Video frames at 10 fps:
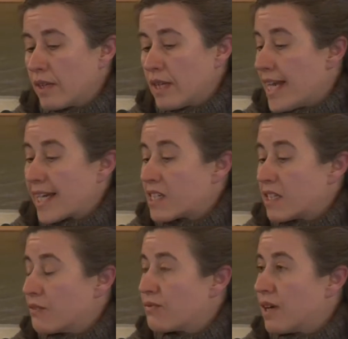
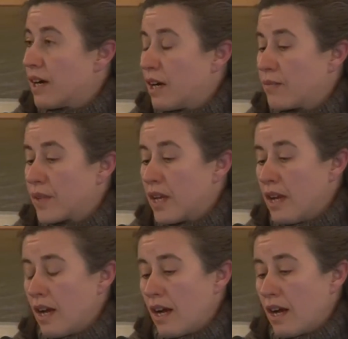negative
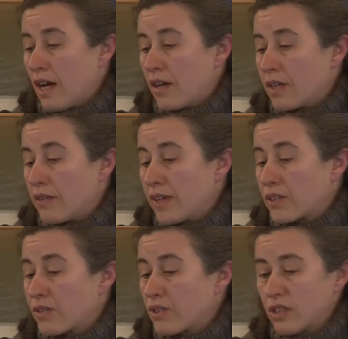
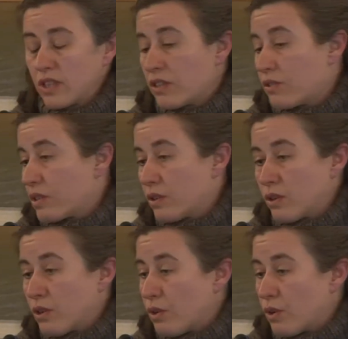effects on turnout,
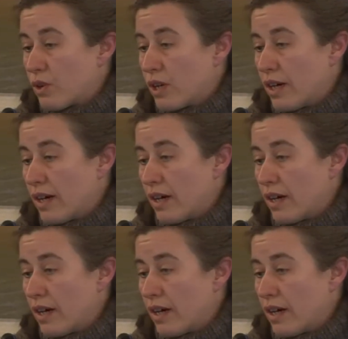or